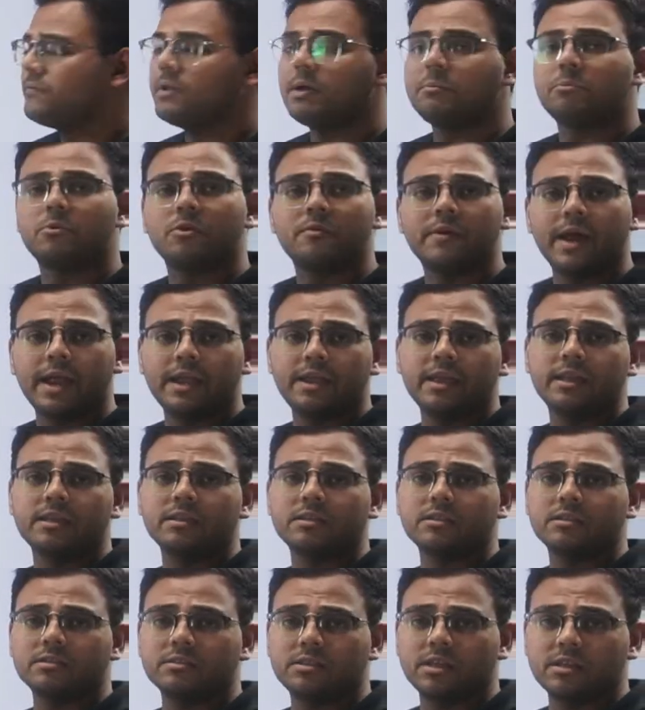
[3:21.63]
we are
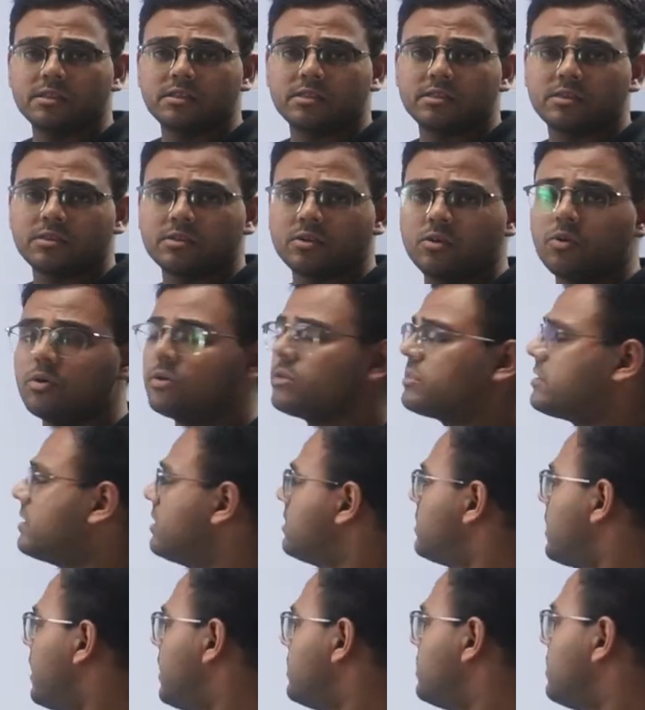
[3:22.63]
providing this
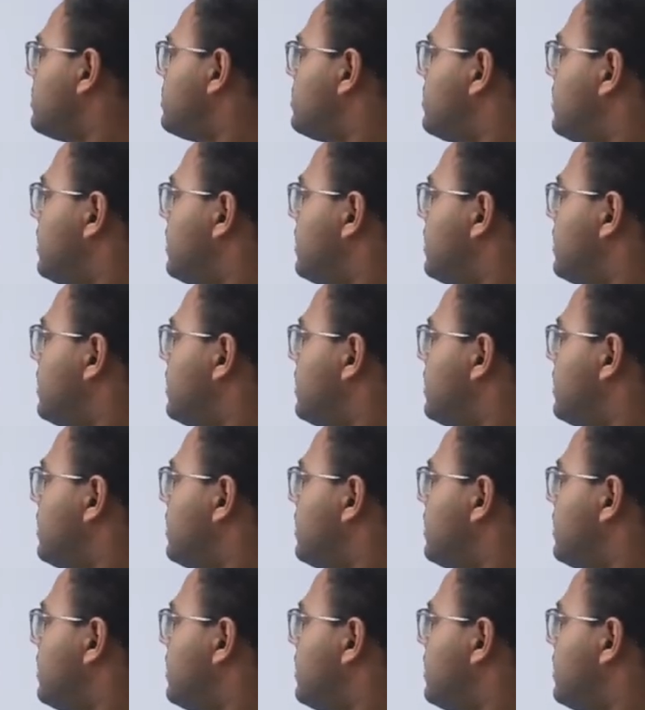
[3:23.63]
courses and this